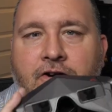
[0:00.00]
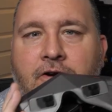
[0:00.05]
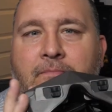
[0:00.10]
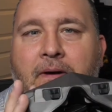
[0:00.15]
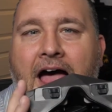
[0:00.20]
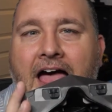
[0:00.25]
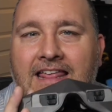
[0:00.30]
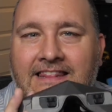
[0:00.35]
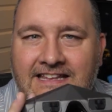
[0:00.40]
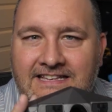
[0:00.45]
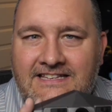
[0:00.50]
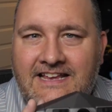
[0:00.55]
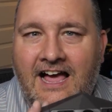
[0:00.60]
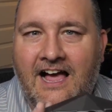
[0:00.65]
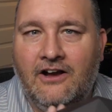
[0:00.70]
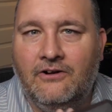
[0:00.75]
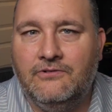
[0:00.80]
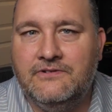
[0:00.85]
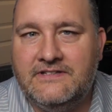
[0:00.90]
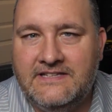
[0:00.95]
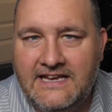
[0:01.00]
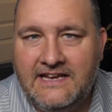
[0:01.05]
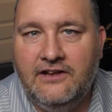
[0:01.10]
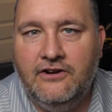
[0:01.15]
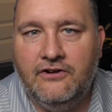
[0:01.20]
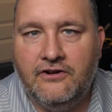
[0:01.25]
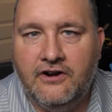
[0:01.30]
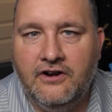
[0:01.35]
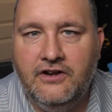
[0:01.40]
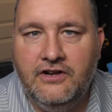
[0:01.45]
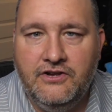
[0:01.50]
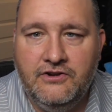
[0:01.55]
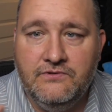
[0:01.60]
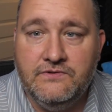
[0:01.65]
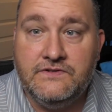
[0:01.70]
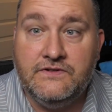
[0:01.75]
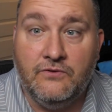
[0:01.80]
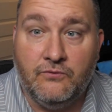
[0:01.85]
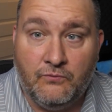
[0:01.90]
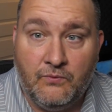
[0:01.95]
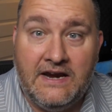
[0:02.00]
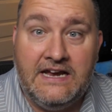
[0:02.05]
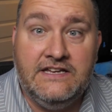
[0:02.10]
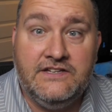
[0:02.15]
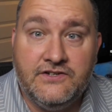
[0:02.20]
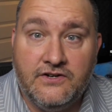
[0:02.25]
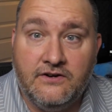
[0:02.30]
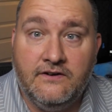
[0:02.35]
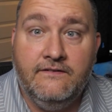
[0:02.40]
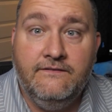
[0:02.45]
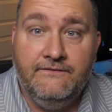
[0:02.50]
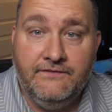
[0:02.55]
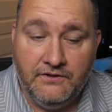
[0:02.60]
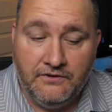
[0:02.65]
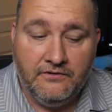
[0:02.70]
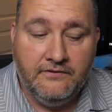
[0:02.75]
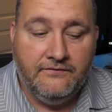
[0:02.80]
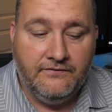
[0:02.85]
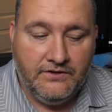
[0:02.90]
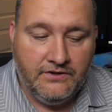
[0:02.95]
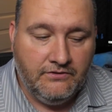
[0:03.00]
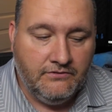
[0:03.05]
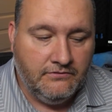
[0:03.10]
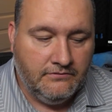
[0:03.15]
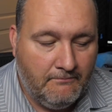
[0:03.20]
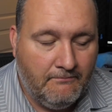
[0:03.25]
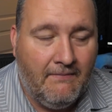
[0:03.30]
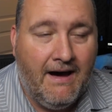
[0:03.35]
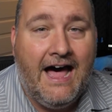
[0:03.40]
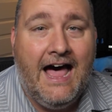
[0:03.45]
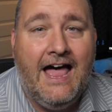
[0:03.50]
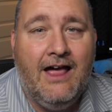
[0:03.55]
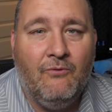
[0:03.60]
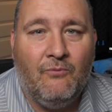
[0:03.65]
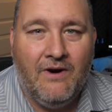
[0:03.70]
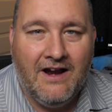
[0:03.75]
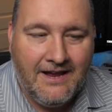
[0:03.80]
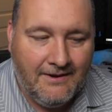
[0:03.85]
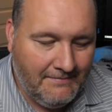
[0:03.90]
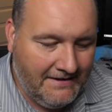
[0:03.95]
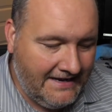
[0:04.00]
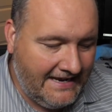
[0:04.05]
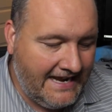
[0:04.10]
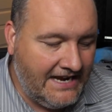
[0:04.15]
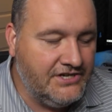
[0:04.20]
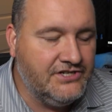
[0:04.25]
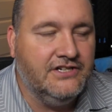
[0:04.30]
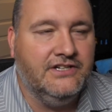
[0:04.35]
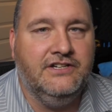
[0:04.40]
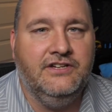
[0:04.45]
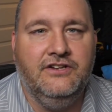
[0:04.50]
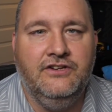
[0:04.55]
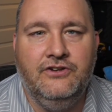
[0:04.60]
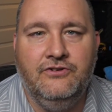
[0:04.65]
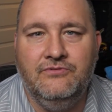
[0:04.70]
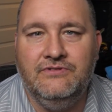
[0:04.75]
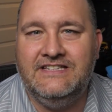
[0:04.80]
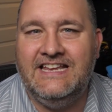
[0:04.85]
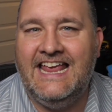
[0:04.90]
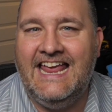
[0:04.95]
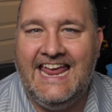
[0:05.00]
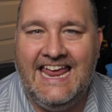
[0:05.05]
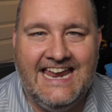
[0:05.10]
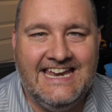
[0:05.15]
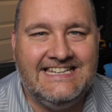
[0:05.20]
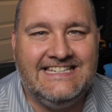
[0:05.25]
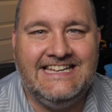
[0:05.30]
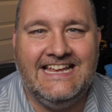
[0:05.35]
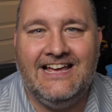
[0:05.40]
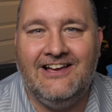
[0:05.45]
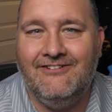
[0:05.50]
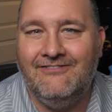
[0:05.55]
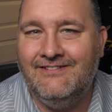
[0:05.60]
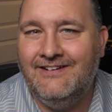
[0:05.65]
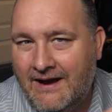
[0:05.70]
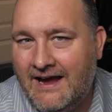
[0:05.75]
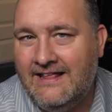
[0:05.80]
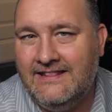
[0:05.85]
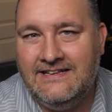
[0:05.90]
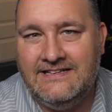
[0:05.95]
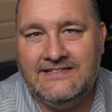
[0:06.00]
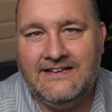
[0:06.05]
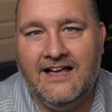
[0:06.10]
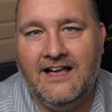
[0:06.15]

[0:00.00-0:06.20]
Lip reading: you're buying these goggles thinking you're going to use the Racer field of view, my recommendation to you is hands down buy these